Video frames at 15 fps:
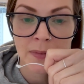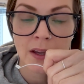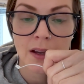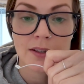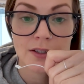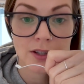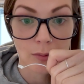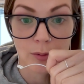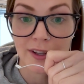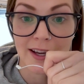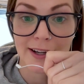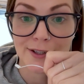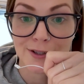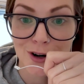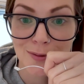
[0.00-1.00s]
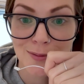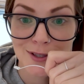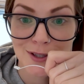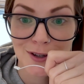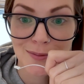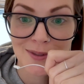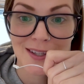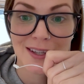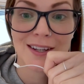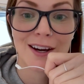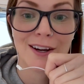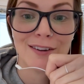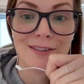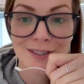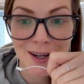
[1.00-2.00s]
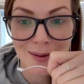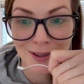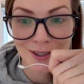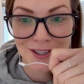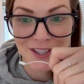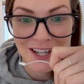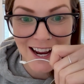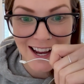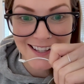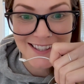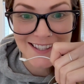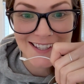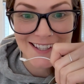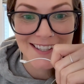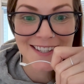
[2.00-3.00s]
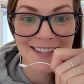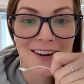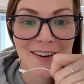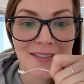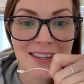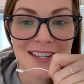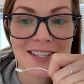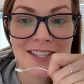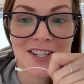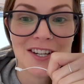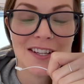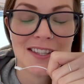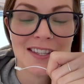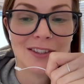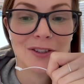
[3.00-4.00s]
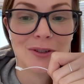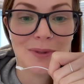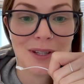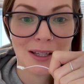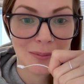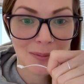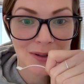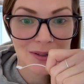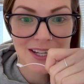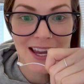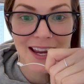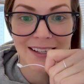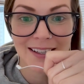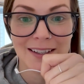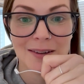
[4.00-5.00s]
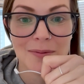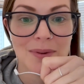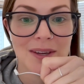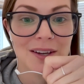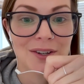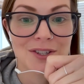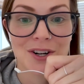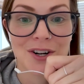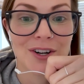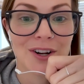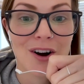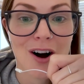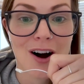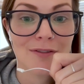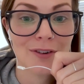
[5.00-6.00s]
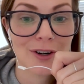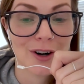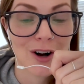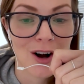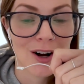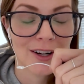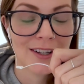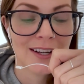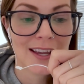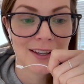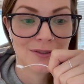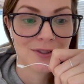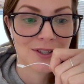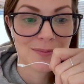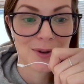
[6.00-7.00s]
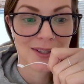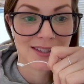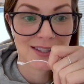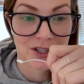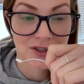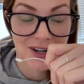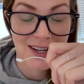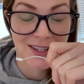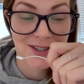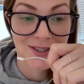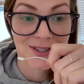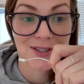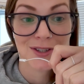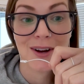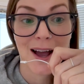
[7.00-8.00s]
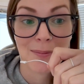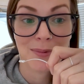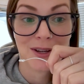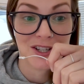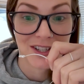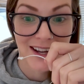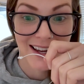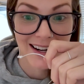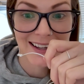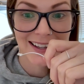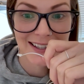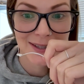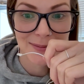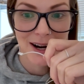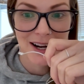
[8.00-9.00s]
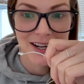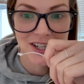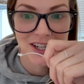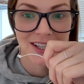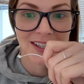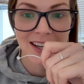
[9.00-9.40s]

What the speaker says: Double the X chromosomes, and now you've doubled your chances of these genes either being mutated, being turned off or on in response to stressors, so epigenetic expression.